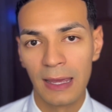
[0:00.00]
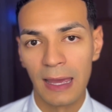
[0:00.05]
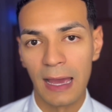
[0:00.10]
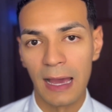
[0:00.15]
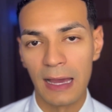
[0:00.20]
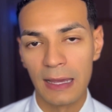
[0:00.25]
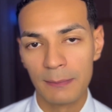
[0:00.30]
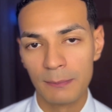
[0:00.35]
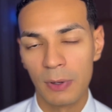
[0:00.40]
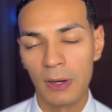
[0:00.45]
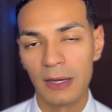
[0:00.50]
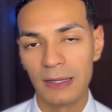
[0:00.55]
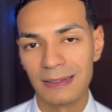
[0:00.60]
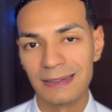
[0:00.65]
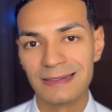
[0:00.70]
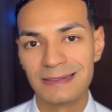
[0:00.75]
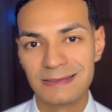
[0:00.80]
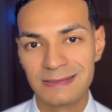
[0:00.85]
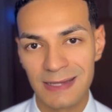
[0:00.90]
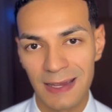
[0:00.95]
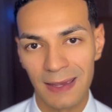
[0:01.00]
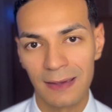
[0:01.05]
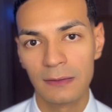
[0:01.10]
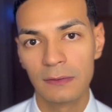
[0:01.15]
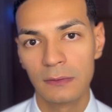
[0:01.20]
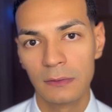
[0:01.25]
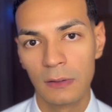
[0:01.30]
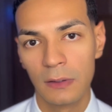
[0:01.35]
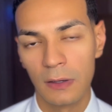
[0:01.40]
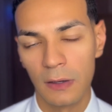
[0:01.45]
I bought
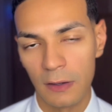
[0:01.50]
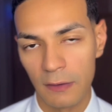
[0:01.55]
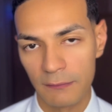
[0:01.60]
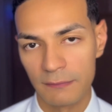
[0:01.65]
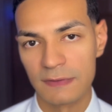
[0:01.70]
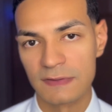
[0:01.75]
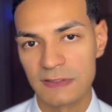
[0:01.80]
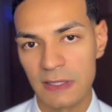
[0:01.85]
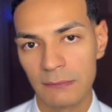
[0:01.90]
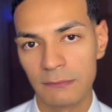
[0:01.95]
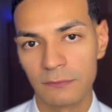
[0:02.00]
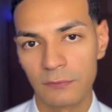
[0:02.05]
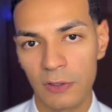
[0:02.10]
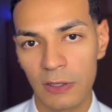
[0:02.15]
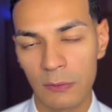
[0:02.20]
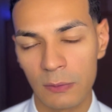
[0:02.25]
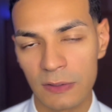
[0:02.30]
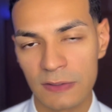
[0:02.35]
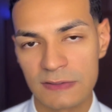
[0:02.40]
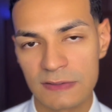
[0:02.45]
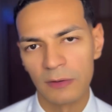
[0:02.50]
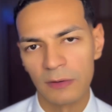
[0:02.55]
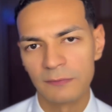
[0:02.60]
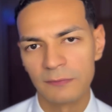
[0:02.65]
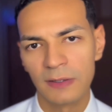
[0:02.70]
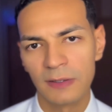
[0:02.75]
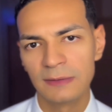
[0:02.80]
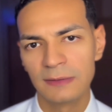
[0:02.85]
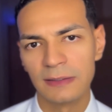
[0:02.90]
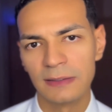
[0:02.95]
10 of the same fragrance. I
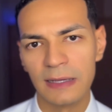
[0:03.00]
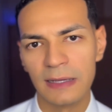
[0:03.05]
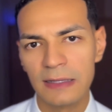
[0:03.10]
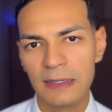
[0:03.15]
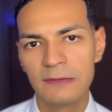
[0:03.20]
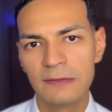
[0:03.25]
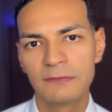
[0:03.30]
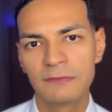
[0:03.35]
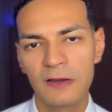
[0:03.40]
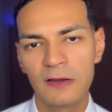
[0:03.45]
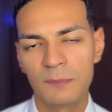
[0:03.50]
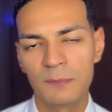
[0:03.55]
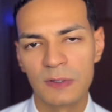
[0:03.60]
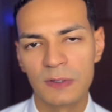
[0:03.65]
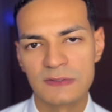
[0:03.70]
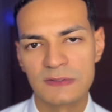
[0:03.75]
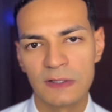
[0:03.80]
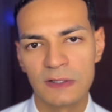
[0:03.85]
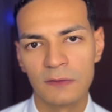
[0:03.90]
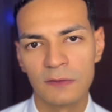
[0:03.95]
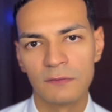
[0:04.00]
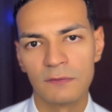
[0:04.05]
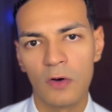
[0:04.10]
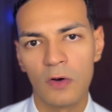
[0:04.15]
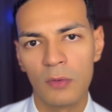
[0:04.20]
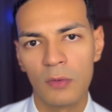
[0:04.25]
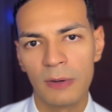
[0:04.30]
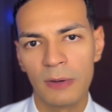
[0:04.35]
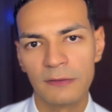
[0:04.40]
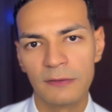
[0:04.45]
find that 85% of
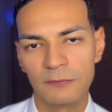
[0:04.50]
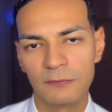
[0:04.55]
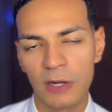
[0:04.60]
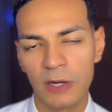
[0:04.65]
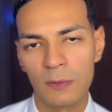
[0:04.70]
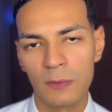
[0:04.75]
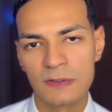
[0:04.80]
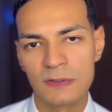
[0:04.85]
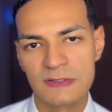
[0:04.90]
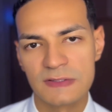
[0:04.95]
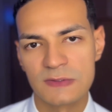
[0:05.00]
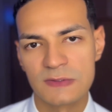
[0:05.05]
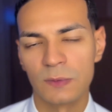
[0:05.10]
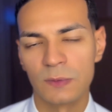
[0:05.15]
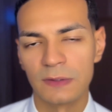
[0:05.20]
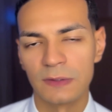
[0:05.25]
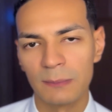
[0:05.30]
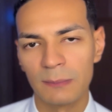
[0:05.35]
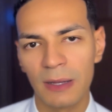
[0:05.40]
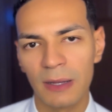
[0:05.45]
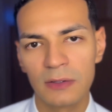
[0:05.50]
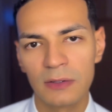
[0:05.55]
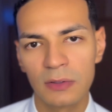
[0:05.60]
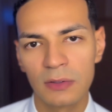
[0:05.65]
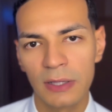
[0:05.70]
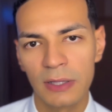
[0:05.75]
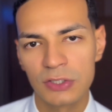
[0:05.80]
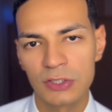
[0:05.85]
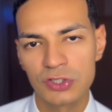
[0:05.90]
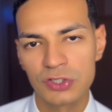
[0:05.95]
all my fragrances within my
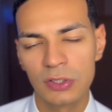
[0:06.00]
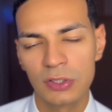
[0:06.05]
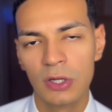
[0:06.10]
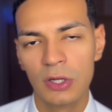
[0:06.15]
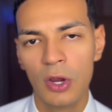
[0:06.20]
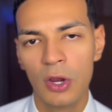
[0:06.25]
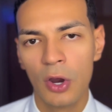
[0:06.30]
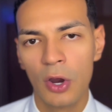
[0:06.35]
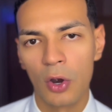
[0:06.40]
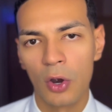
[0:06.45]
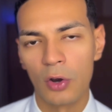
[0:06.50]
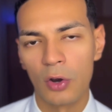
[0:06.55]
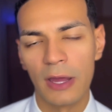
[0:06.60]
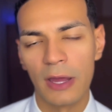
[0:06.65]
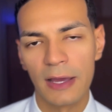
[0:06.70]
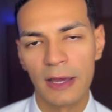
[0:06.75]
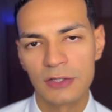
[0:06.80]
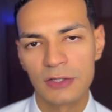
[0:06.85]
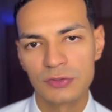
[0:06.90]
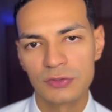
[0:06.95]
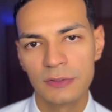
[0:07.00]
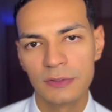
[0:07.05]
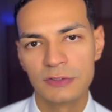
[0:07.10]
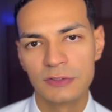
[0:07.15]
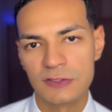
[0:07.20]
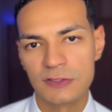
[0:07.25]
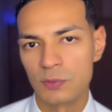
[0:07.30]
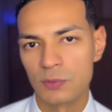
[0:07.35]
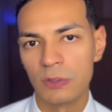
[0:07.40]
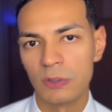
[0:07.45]
collection are actually
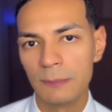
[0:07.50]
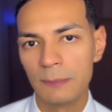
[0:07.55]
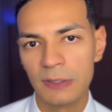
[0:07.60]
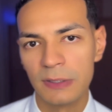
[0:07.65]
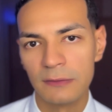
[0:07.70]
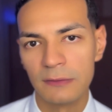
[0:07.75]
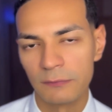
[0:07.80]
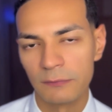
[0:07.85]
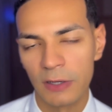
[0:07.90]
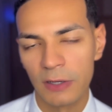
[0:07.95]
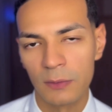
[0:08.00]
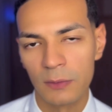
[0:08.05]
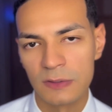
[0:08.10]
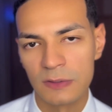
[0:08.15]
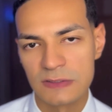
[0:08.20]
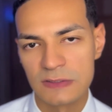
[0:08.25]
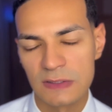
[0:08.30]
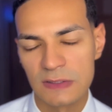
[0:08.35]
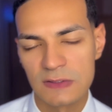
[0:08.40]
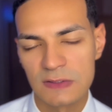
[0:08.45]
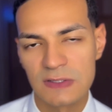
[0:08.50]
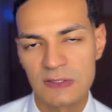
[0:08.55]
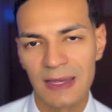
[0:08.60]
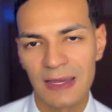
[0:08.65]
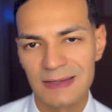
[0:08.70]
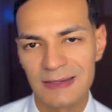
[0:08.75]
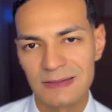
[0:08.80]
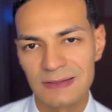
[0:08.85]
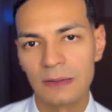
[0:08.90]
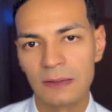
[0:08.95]
just repeat fragrances,
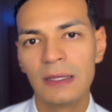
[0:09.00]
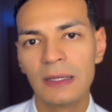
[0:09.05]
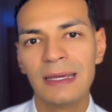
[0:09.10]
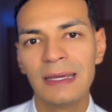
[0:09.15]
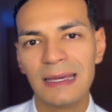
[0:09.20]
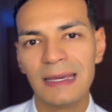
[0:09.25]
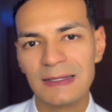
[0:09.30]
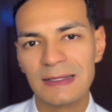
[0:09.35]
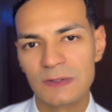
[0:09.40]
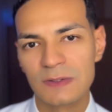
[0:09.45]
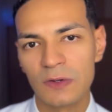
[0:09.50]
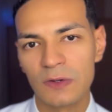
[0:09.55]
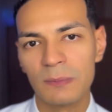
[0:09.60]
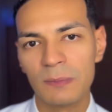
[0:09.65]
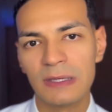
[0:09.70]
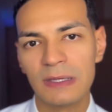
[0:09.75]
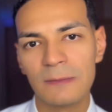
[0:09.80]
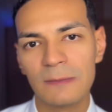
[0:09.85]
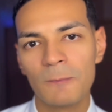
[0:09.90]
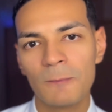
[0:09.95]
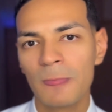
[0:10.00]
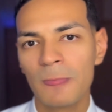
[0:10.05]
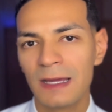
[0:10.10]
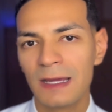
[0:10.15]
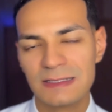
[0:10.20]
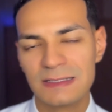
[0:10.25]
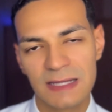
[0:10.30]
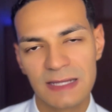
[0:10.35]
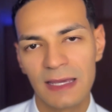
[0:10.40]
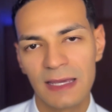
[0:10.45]
as in it's going to be
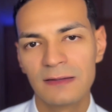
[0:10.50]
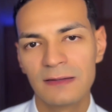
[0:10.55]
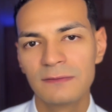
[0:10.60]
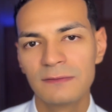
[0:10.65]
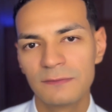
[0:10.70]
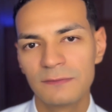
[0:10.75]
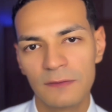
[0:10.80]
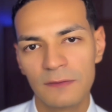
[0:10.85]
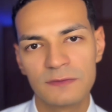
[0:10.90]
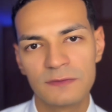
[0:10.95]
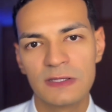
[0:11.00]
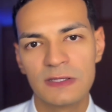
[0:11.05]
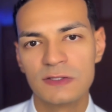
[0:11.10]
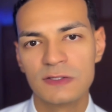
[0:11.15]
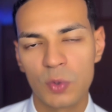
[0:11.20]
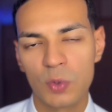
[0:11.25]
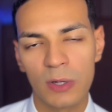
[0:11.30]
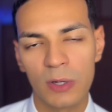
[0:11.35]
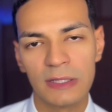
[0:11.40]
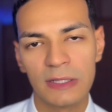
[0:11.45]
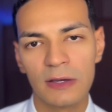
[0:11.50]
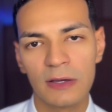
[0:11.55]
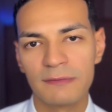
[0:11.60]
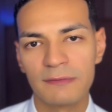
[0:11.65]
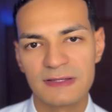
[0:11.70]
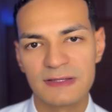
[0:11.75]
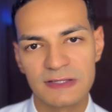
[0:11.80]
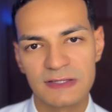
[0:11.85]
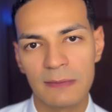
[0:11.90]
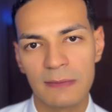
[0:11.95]
10, 15, 20 of
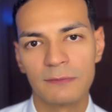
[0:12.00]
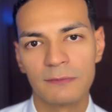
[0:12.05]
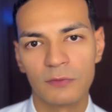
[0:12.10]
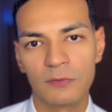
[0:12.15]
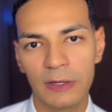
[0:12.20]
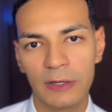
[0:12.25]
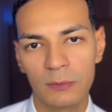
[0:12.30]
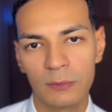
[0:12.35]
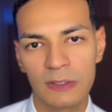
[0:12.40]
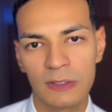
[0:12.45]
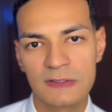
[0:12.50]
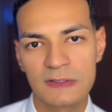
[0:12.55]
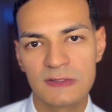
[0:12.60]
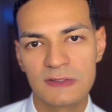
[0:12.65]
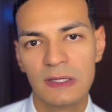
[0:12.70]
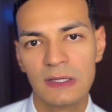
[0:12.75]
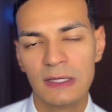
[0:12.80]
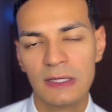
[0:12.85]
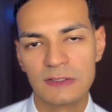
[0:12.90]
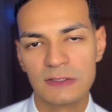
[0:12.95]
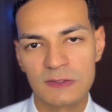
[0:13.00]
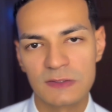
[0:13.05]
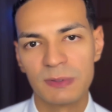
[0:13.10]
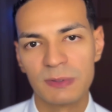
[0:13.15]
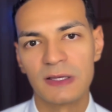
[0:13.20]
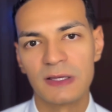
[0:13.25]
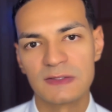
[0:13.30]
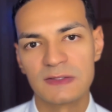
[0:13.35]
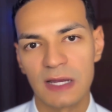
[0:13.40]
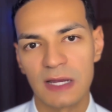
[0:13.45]
the same fragrance just
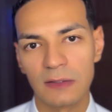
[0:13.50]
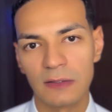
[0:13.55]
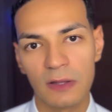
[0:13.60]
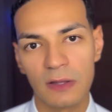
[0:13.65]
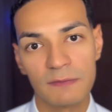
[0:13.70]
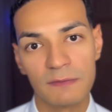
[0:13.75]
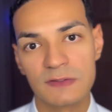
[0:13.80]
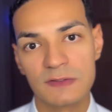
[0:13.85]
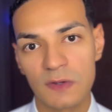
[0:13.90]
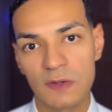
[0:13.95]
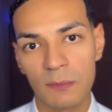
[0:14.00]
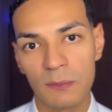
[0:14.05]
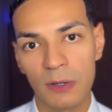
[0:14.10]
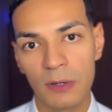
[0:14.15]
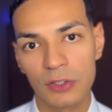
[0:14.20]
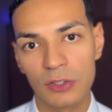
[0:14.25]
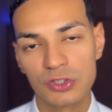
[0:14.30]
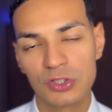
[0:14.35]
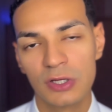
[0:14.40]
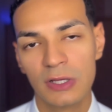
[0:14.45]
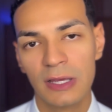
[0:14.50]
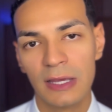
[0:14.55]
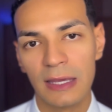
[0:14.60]
because I love it so much.